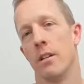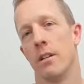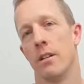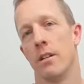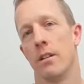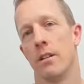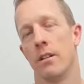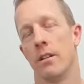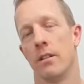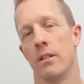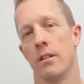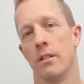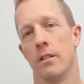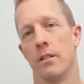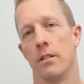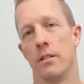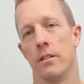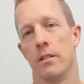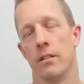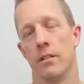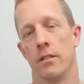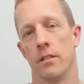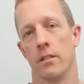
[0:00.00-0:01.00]
Um,
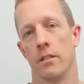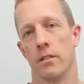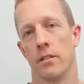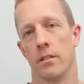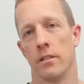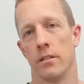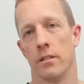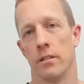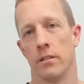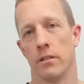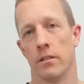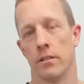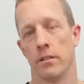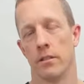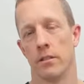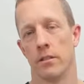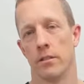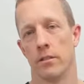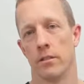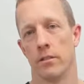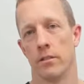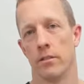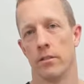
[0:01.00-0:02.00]

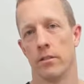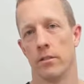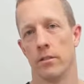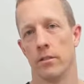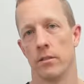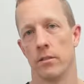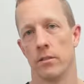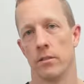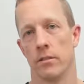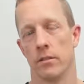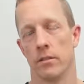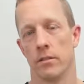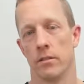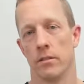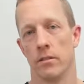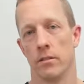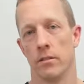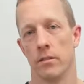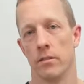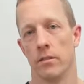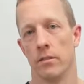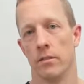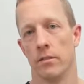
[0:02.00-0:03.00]
are there any
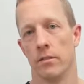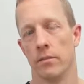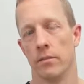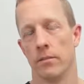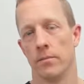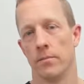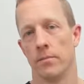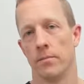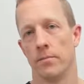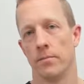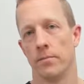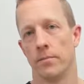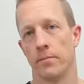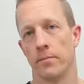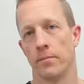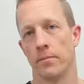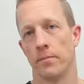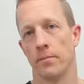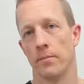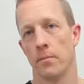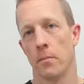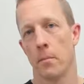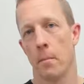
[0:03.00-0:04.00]
other treatments
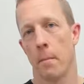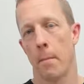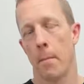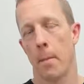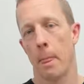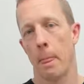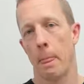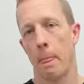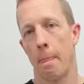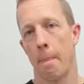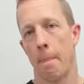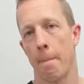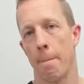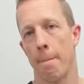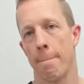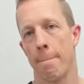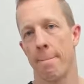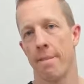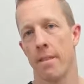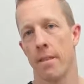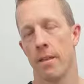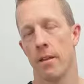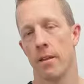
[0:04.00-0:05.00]
in addition
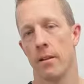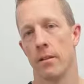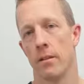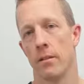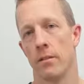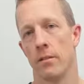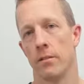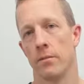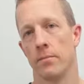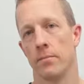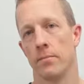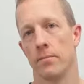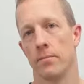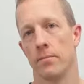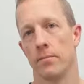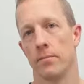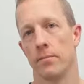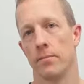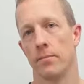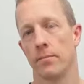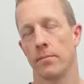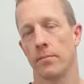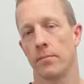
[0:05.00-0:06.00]
to mild
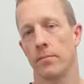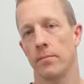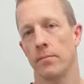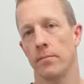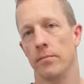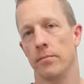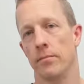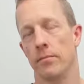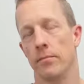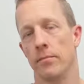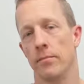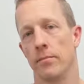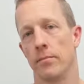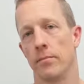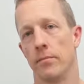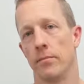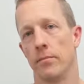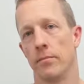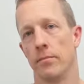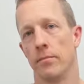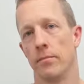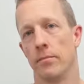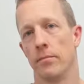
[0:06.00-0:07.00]
that
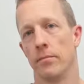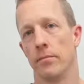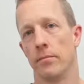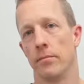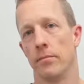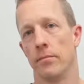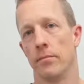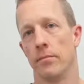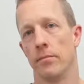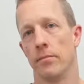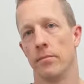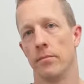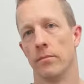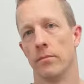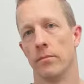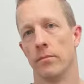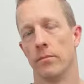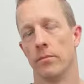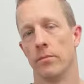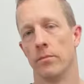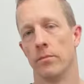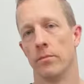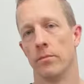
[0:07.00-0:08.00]
would be used for spinal
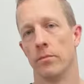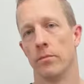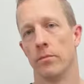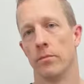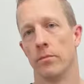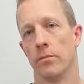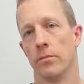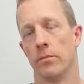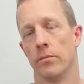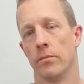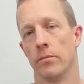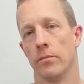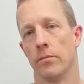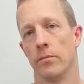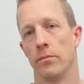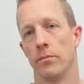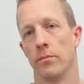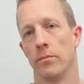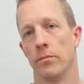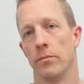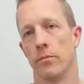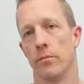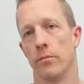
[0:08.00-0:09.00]
stenosis, and can you get
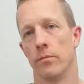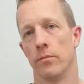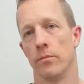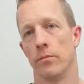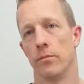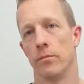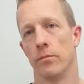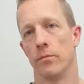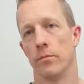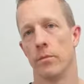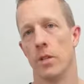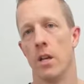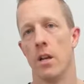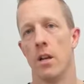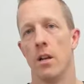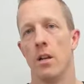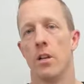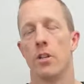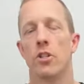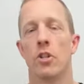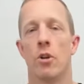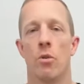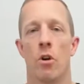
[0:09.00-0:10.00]
multiple?
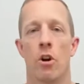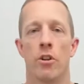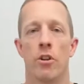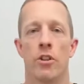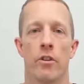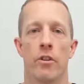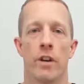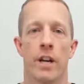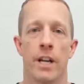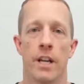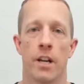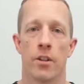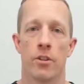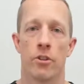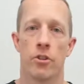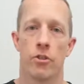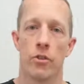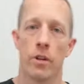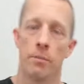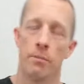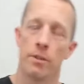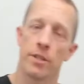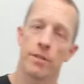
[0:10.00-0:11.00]
So, are there any other
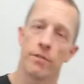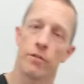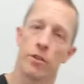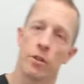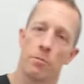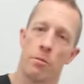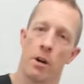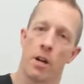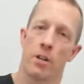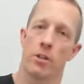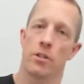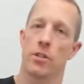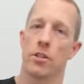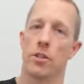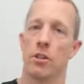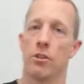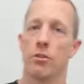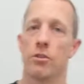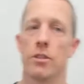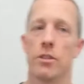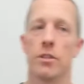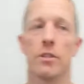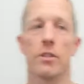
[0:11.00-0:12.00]
treatments for spinal
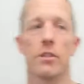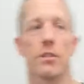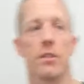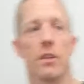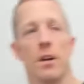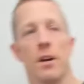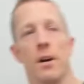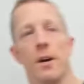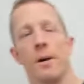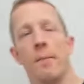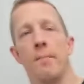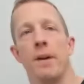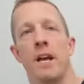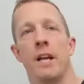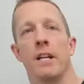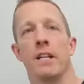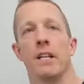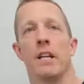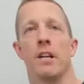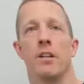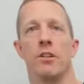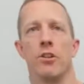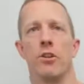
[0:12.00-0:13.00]
stenosis, um,
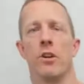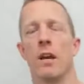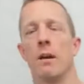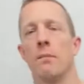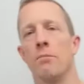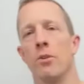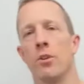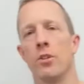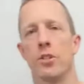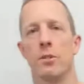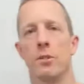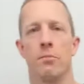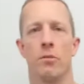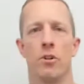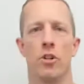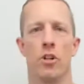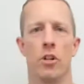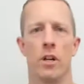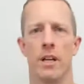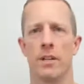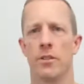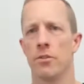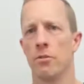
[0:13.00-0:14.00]
and can you get
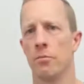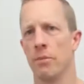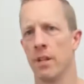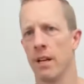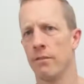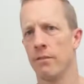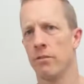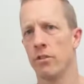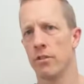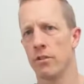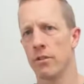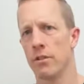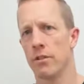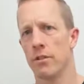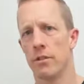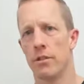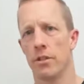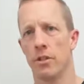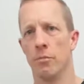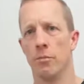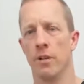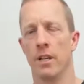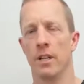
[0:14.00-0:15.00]
multiple? I assume levels.
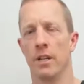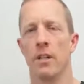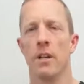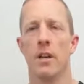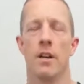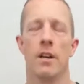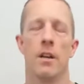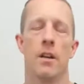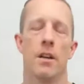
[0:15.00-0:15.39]
You mean?